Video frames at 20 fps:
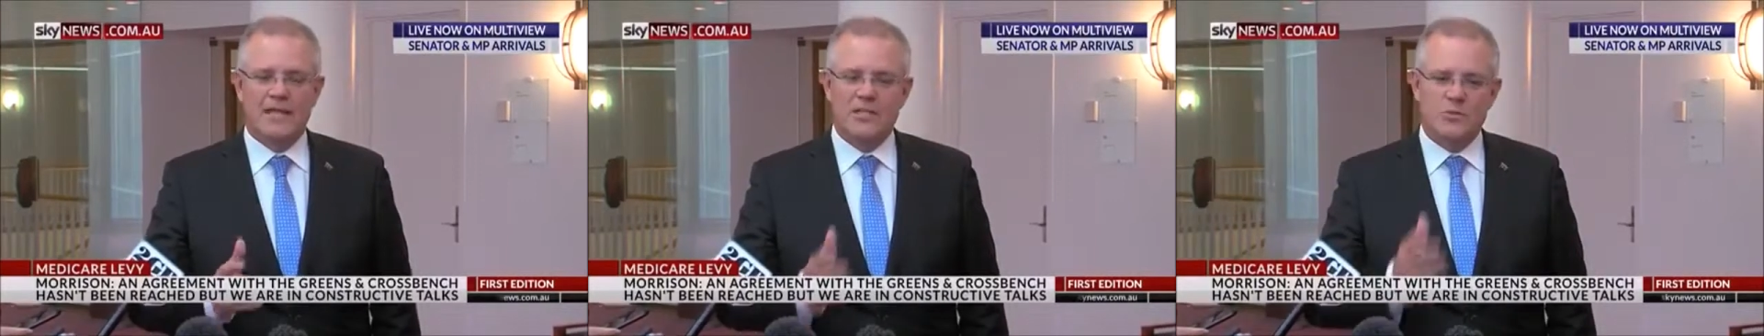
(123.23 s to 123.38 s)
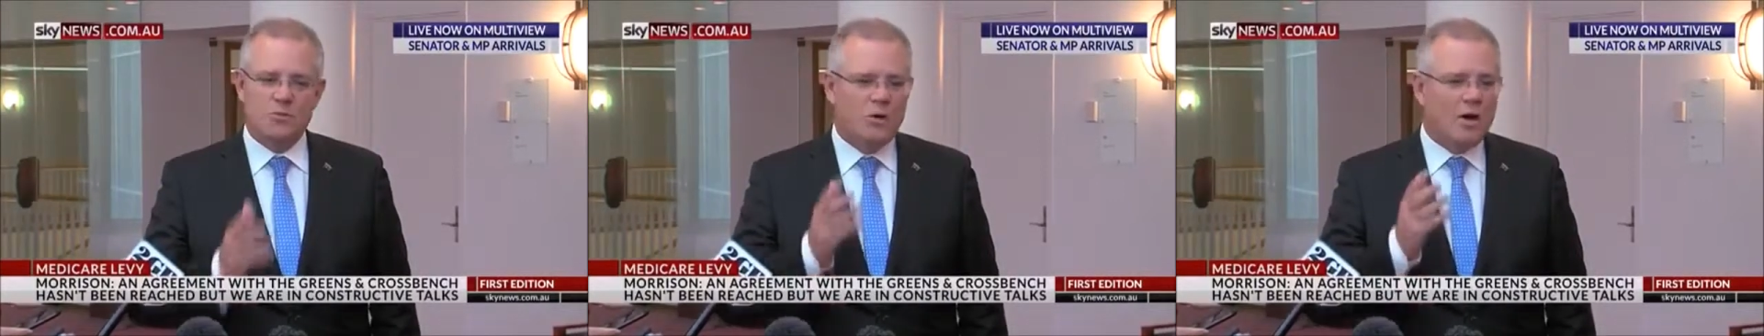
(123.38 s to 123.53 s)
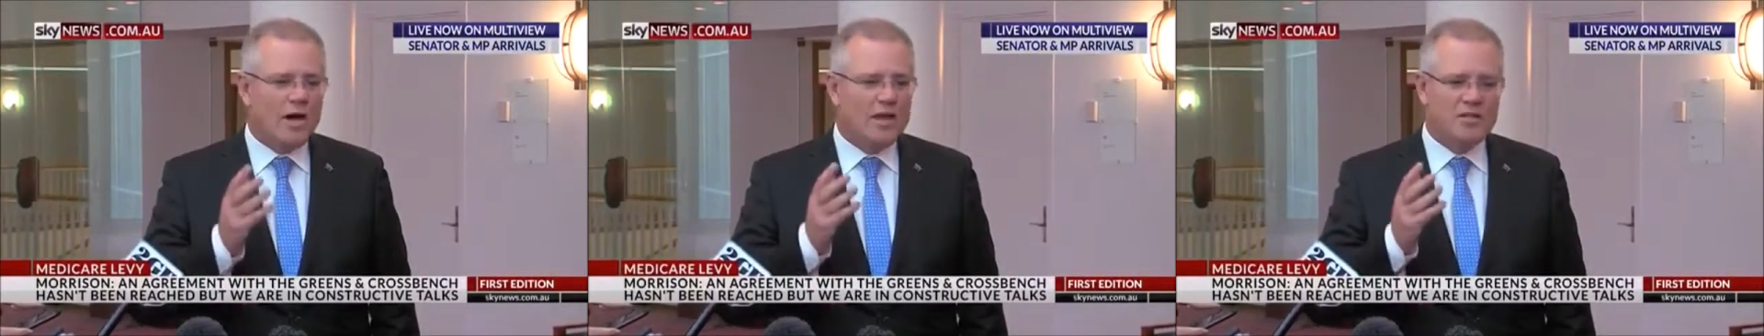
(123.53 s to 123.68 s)

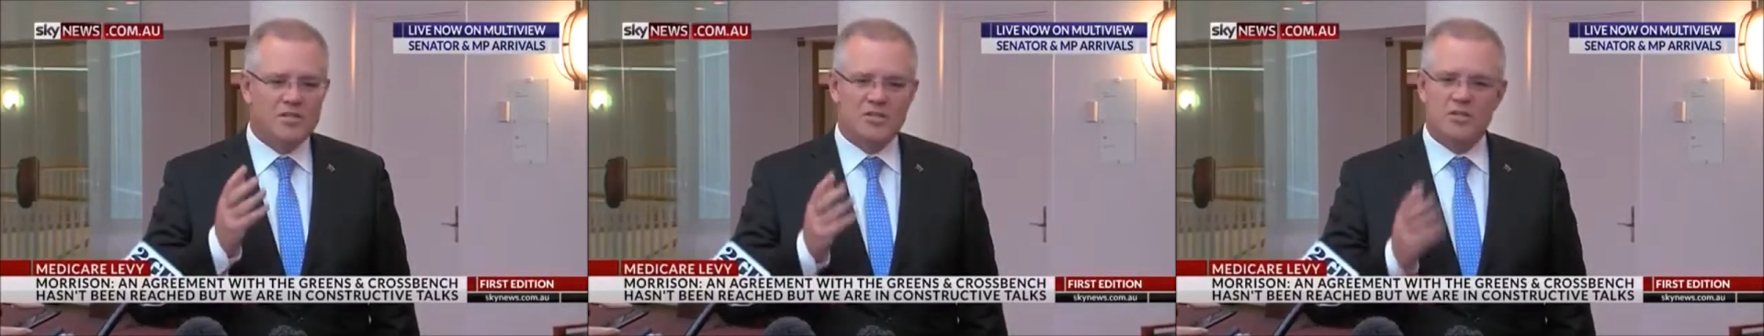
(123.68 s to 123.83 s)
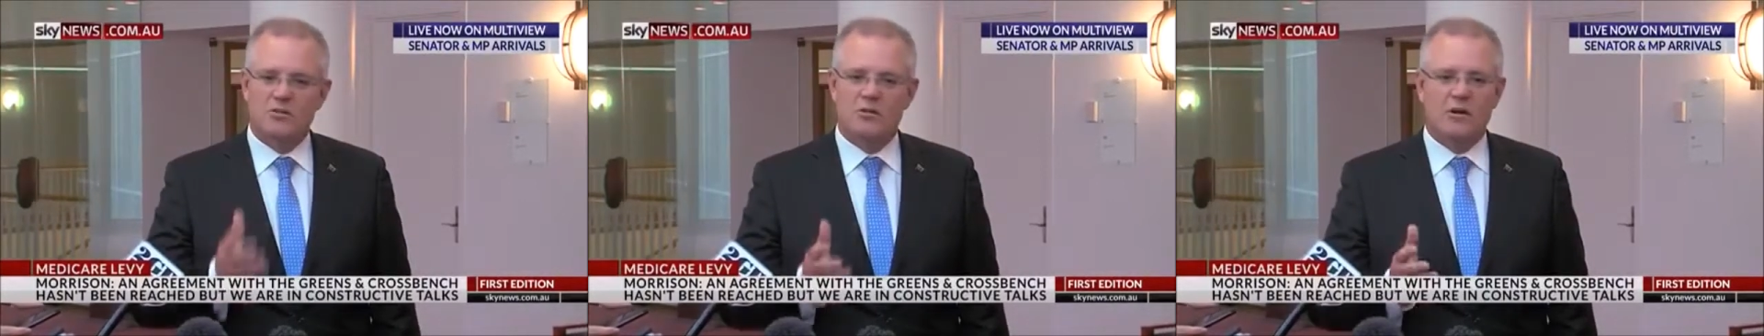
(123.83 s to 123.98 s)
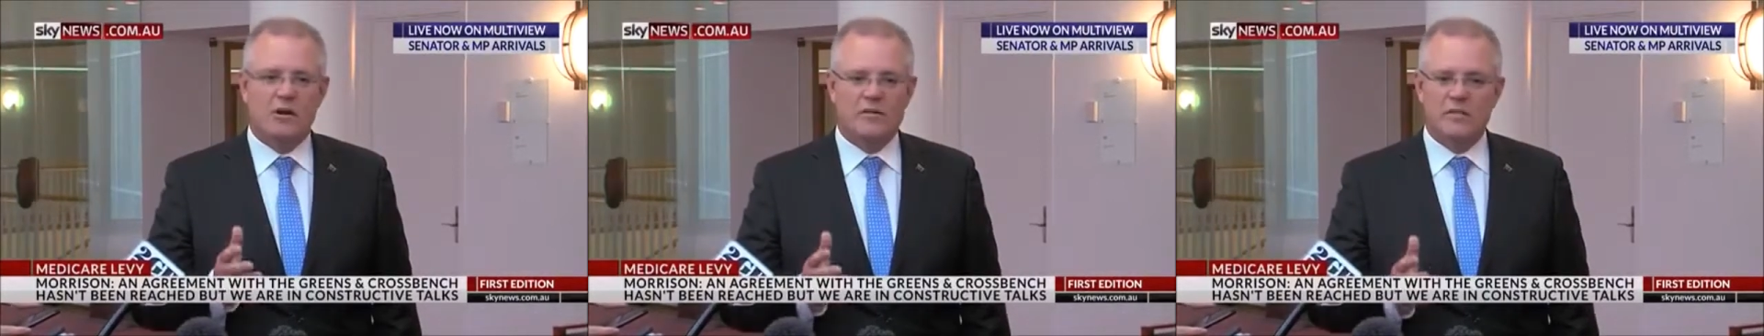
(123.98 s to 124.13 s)
That's why I
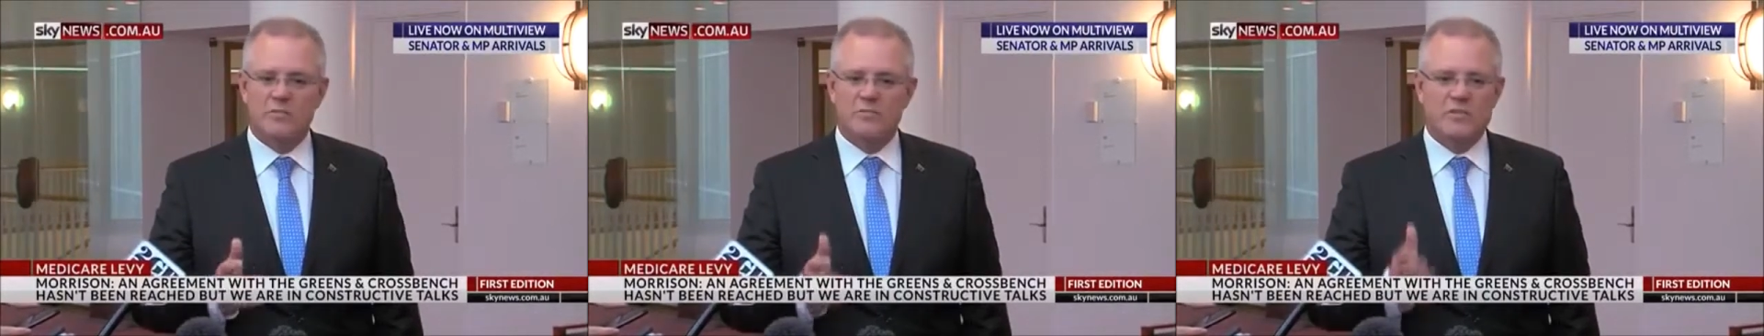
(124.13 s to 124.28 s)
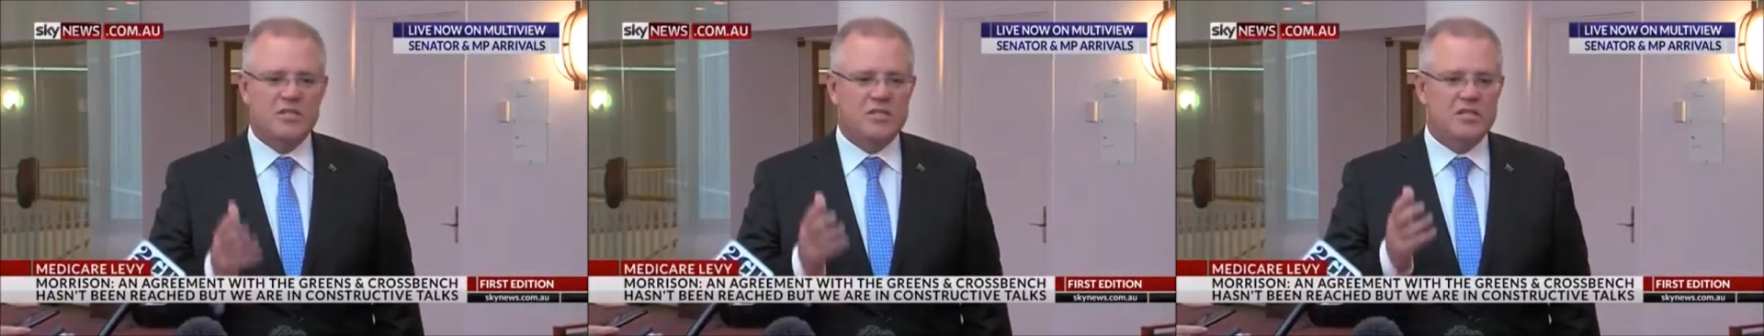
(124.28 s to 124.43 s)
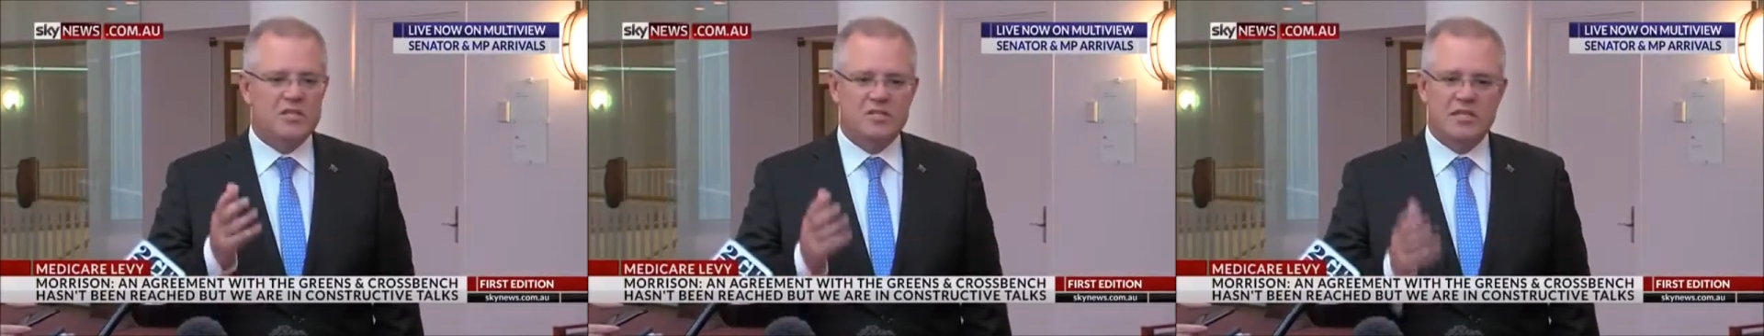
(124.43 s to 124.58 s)
described
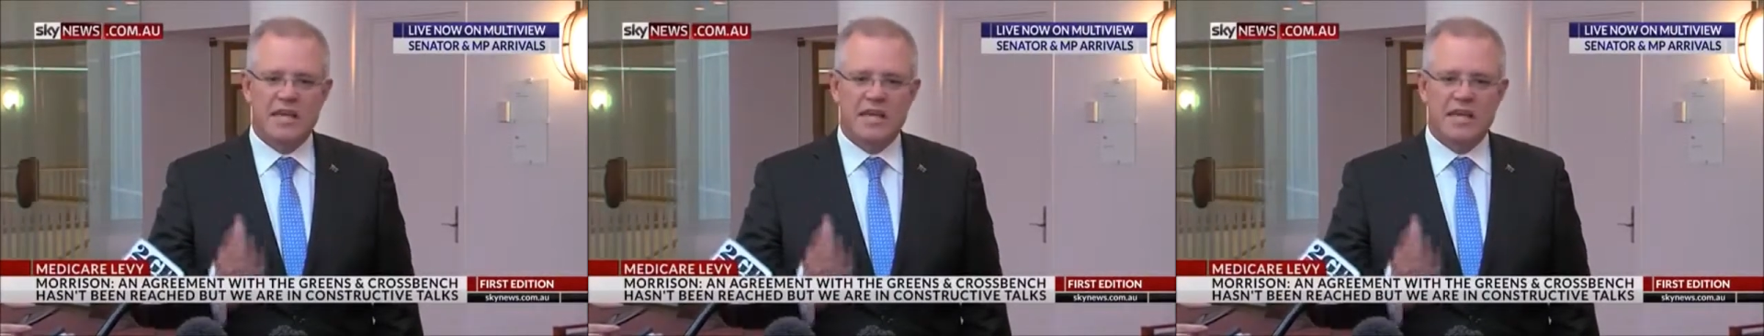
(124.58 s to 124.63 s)
him as a